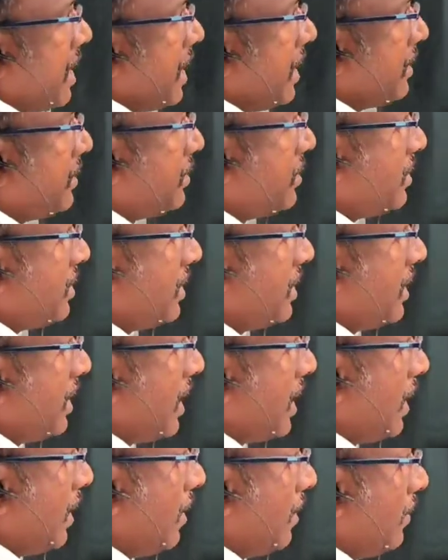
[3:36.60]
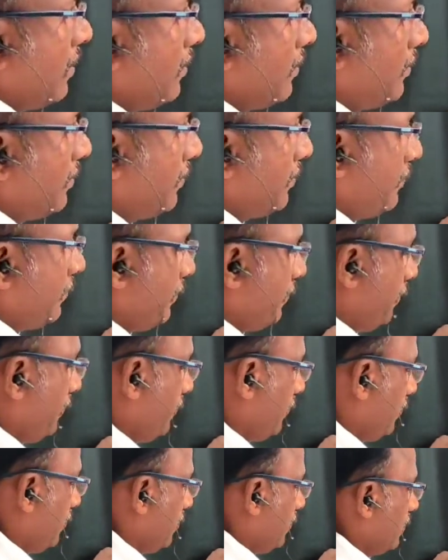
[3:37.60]
HL.
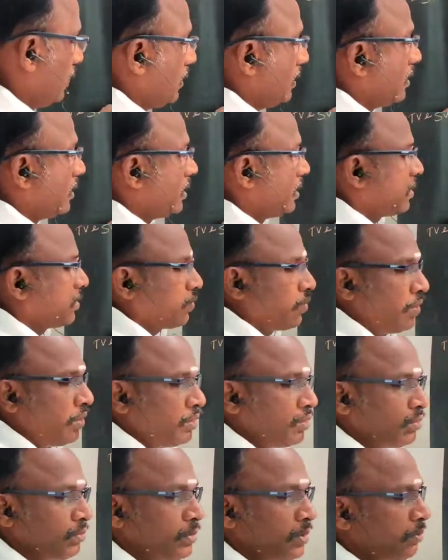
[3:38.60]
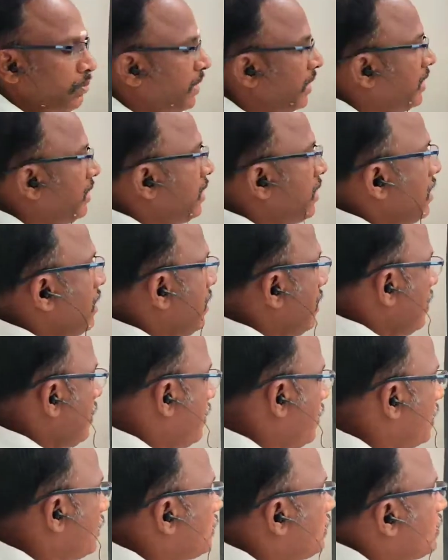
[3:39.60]
This is going to be my
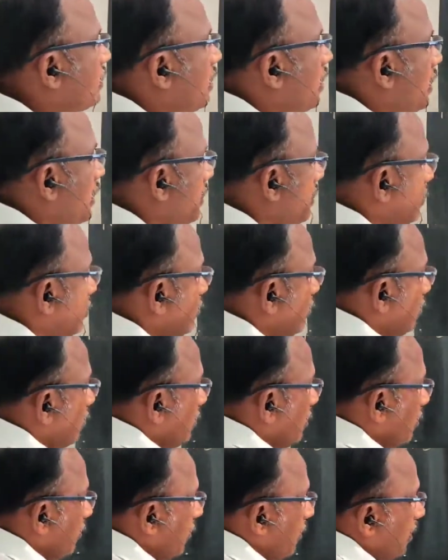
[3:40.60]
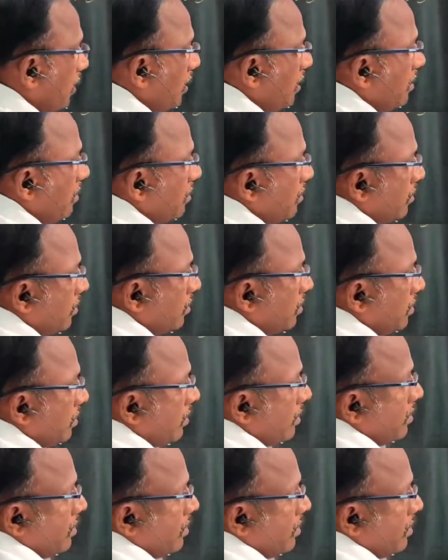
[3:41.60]
HL line. So I will draw